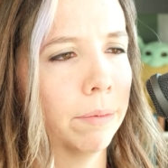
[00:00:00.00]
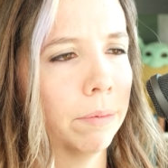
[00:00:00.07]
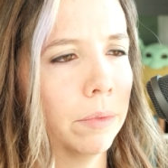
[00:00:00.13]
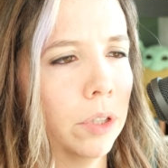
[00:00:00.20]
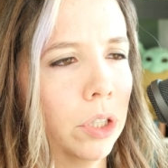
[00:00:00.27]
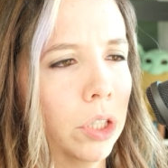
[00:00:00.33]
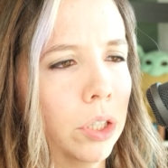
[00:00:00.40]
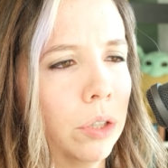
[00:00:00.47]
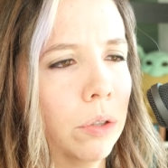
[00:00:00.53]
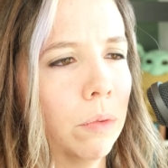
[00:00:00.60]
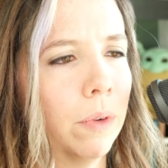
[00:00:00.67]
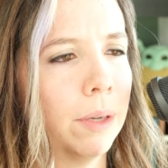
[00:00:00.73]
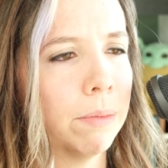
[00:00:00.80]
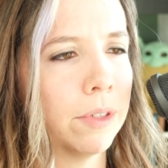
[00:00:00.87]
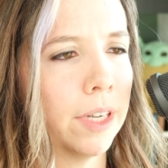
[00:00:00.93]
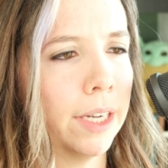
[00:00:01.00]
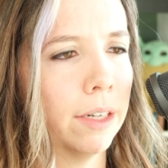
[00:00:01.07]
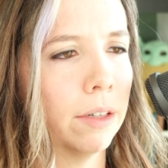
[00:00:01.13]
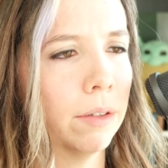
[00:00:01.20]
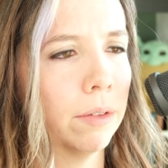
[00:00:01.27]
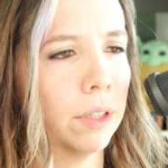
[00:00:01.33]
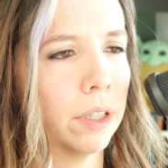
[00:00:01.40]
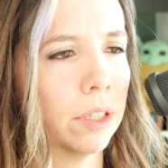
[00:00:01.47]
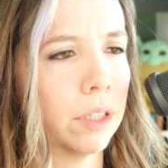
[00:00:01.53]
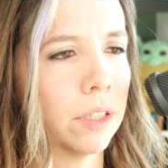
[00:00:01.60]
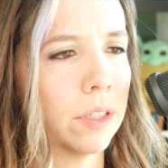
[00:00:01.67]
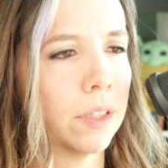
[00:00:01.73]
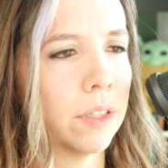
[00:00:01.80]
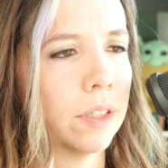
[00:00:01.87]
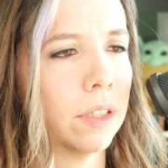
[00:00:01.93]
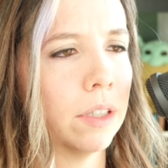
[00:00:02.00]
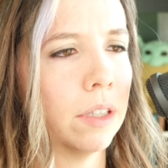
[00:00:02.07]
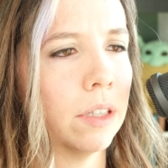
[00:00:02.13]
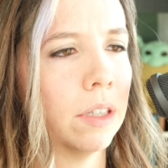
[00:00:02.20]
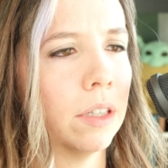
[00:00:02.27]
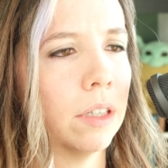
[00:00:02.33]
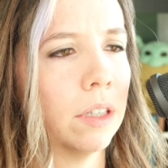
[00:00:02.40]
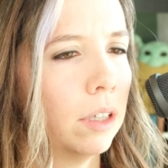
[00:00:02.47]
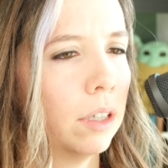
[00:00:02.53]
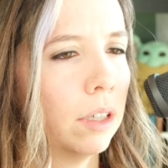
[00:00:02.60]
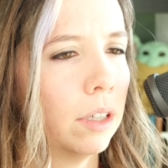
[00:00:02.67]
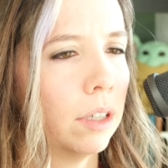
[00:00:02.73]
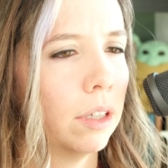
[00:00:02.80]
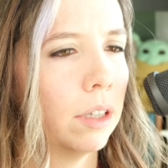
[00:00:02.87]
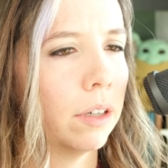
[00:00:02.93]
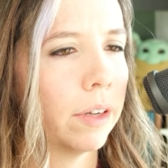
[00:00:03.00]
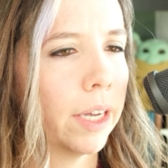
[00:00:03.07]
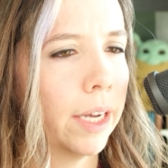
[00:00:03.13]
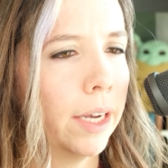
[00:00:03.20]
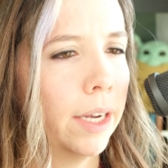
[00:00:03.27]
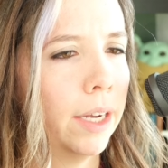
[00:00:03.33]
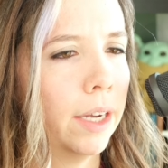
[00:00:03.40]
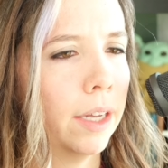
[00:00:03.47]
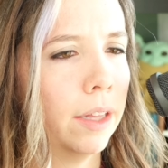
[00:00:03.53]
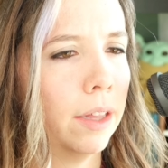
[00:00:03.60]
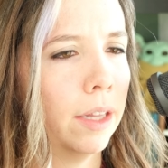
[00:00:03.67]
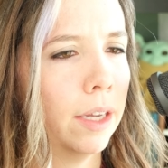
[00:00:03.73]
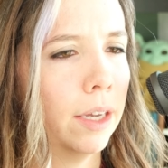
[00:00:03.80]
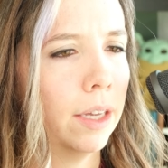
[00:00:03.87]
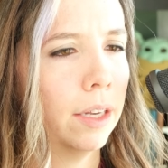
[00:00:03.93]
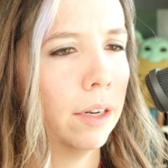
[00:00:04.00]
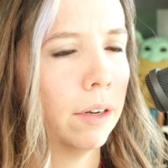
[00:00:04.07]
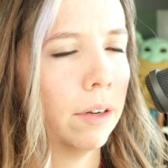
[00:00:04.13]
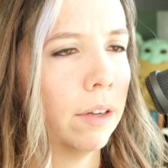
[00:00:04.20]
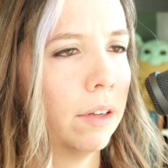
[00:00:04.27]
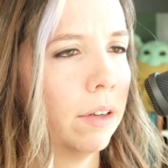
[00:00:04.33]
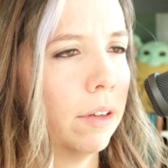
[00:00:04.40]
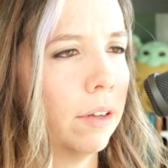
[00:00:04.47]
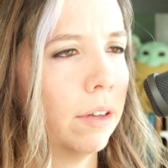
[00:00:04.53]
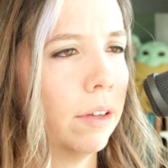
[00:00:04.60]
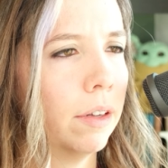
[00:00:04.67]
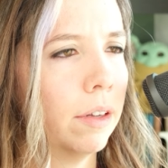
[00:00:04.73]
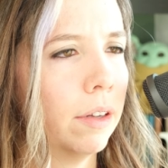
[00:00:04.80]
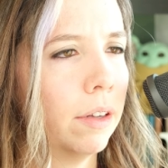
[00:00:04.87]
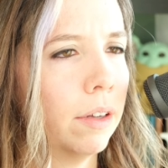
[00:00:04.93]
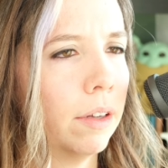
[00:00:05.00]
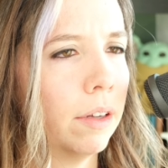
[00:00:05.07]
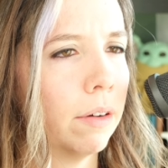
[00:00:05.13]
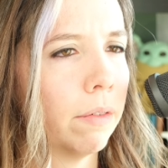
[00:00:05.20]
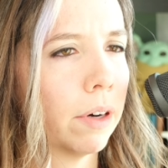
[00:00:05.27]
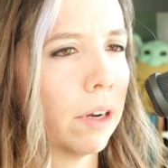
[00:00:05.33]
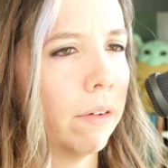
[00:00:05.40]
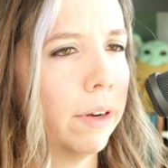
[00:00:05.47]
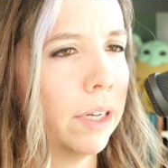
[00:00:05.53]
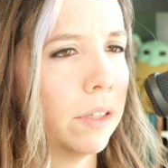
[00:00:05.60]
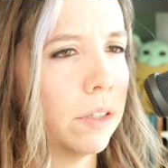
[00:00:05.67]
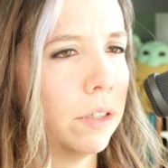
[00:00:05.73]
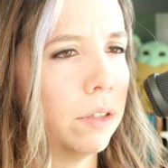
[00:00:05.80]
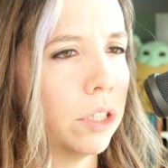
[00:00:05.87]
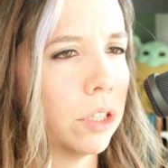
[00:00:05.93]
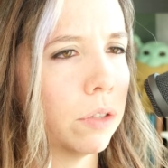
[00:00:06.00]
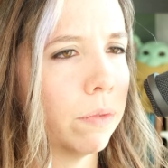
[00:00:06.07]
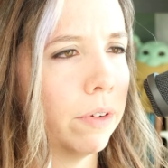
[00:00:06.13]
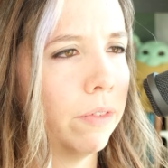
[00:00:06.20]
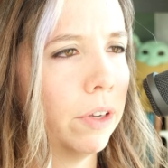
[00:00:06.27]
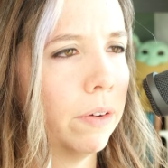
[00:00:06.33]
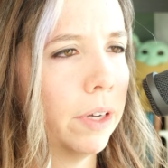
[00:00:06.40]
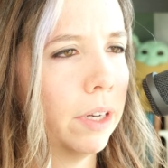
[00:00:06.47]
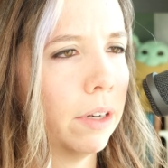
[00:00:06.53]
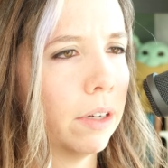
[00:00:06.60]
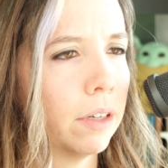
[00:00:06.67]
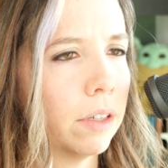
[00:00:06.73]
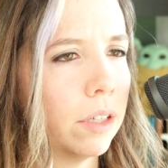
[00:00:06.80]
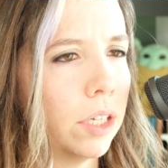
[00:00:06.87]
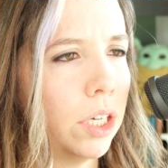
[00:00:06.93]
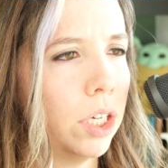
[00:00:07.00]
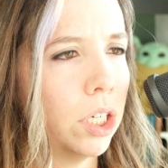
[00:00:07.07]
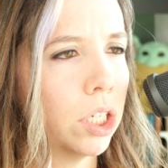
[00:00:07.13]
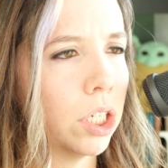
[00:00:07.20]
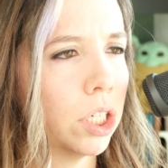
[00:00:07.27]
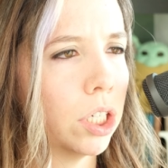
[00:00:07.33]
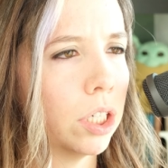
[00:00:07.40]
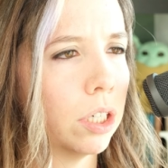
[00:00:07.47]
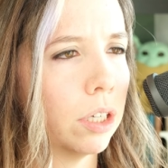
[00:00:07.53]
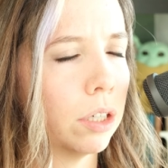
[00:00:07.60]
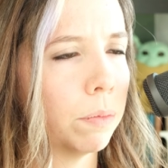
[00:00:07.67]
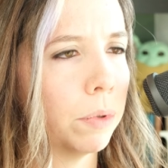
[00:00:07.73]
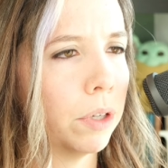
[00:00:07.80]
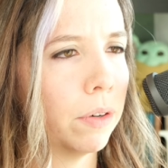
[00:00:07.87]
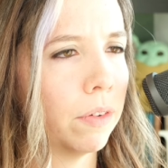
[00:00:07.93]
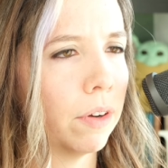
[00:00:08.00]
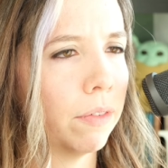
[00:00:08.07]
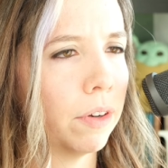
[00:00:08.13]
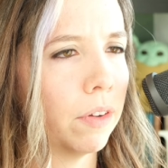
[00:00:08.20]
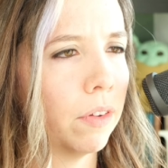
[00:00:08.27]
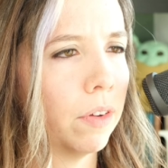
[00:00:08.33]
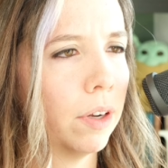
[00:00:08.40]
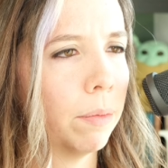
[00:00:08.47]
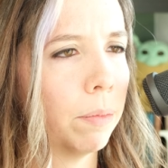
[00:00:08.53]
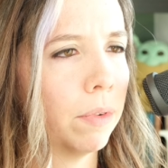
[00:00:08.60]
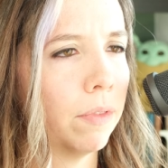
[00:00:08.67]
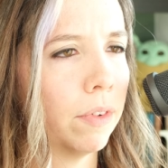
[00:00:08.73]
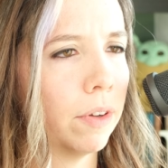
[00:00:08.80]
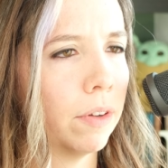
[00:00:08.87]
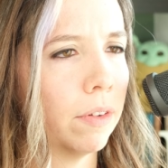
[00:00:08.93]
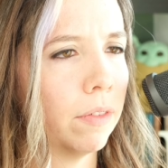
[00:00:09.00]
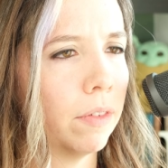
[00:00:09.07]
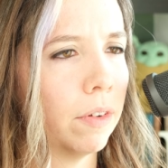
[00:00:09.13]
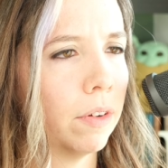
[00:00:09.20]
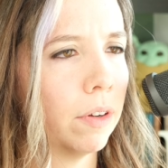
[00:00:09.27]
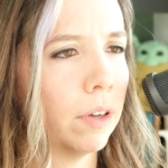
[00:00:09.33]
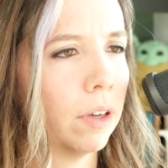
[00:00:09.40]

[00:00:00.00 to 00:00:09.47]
new website owners. Okay, and then we're going to just review it. Teach entrepreneurs every step involved.